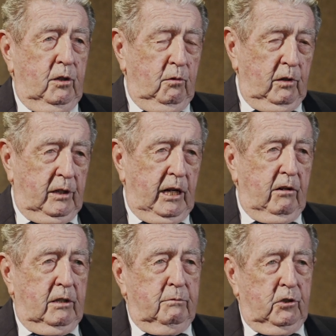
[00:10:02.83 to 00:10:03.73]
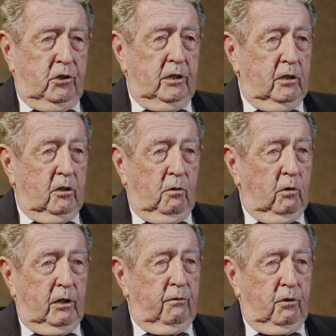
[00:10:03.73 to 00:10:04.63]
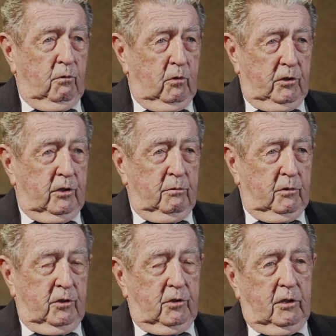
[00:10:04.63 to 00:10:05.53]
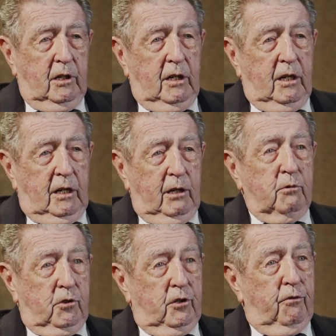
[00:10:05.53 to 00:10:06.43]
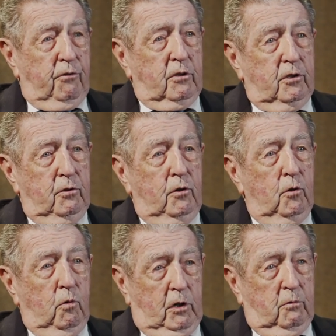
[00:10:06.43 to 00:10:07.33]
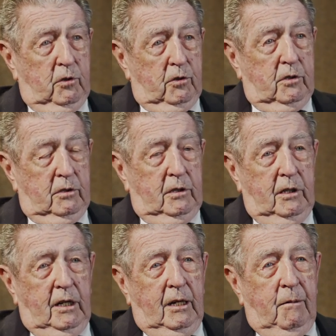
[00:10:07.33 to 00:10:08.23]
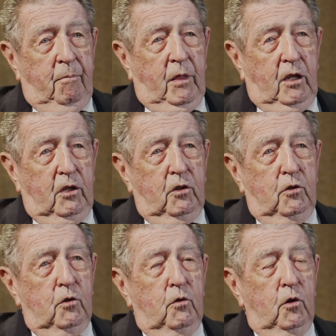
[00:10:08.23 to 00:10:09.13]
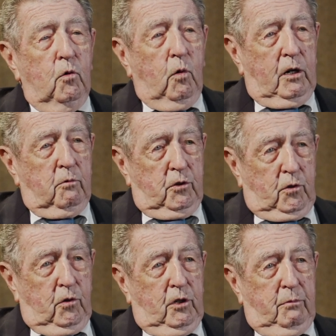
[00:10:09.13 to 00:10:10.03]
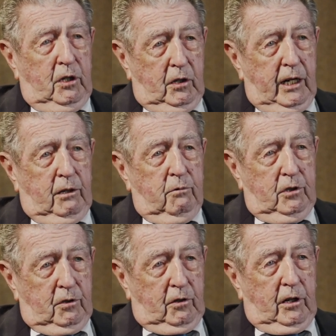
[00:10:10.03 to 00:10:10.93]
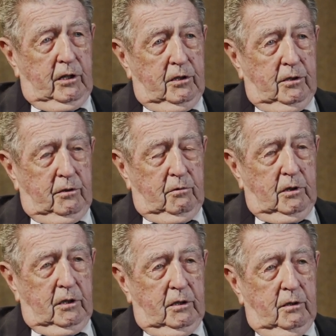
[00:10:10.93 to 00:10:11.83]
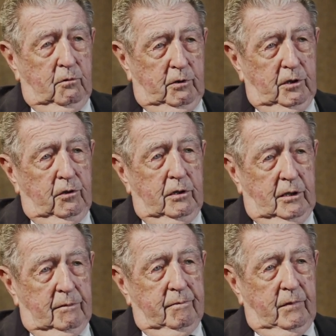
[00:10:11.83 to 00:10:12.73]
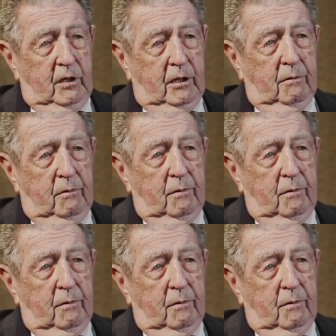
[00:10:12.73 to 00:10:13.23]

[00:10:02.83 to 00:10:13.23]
you were carrying a machine gun or whatever it was, it was, it was different. You knew what it was. Eh, you, you knew what it was going to be like when you got into uh, the real thing. Yeah.